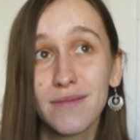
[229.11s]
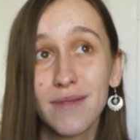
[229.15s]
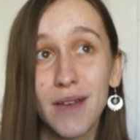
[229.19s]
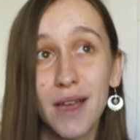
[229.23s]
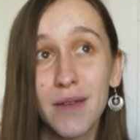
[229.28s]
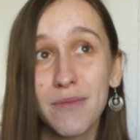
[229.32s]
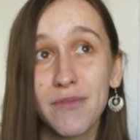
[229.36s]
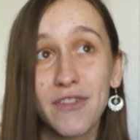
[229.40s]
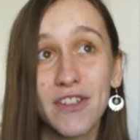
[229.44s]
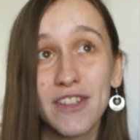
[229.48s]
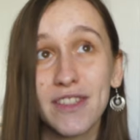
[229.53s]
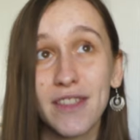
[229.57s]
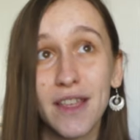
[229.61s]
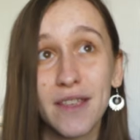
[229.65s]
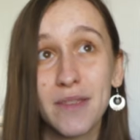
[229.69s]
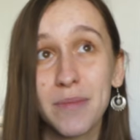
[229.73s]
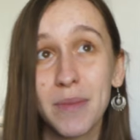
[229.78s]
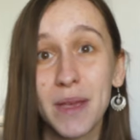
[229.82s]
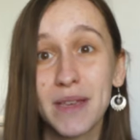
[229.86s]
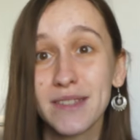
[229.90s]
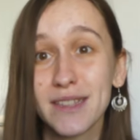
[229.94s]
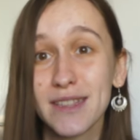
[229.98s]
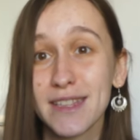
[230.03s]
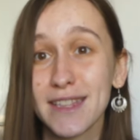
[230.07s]
I think that's
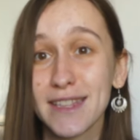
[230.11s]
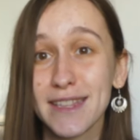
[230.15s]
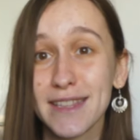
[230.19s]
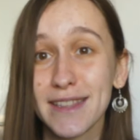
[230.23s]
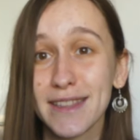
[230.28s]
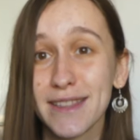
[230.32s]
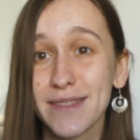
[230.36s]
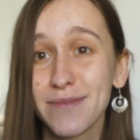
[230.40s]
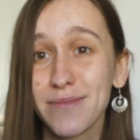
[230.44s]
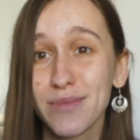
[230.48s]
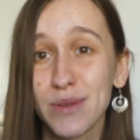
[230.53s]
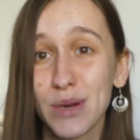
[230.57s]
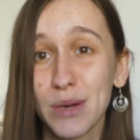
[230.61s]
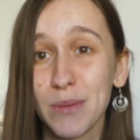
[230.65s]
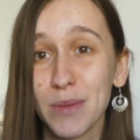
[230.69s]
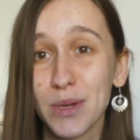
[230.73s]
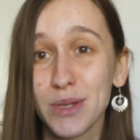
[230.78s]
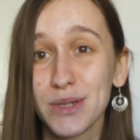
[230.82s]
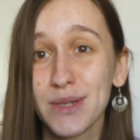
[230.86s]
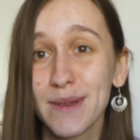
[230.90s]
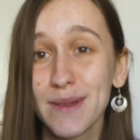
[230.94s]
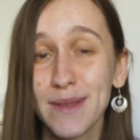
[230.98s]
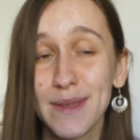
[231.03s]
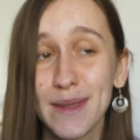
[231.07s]
basically pretty
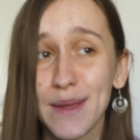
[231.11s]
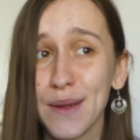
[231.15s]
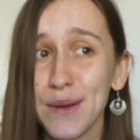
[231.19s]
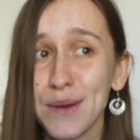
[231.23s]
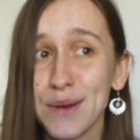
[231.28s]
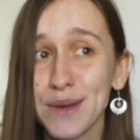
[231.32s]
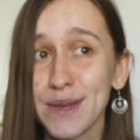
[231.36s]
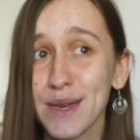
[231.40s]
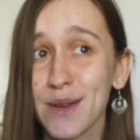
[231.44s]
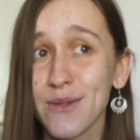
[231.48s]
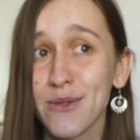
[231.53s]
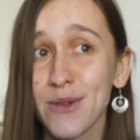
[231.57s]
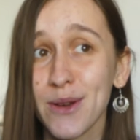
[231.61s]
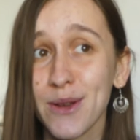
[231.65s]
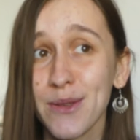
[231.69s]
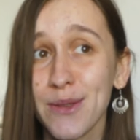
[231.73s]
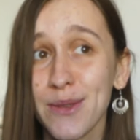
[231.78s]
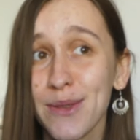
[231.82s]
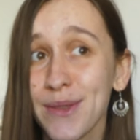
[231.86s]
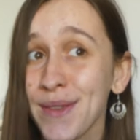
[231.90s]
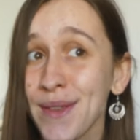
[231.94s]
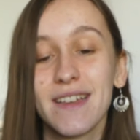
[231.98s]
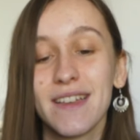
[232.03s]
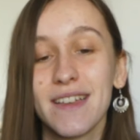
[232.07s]
much the only
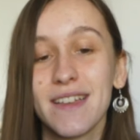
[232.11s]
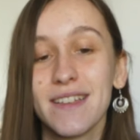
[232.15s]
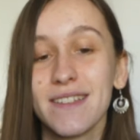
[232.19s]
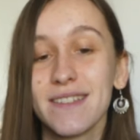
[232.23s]
difference.